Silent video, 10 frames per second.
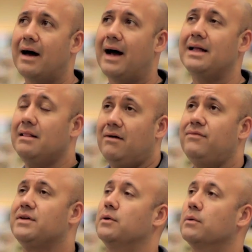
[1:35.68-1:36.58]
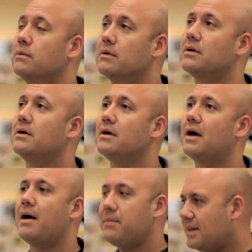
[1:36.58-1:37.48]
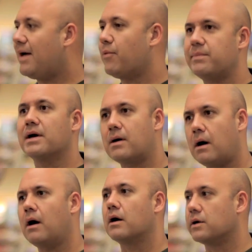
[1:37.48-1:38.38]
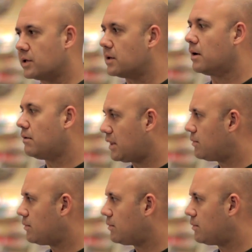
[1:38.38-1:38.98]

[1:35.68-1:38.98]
I love you. I mean, that would be a card, you know?